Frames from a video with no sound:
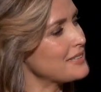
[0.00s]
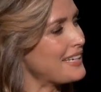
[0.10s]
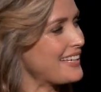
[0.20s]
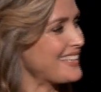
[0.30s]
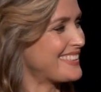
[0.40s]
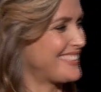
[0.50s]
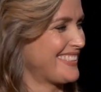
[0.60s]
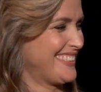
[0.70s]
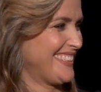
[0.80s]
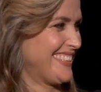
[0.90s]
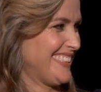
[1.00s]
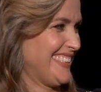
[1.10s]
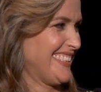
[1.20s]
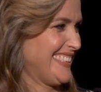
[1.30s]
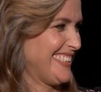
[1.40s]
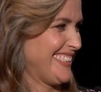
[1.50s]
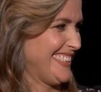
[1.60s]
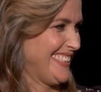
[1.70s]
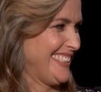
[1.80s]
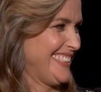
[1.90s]

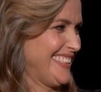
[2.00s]
(silent)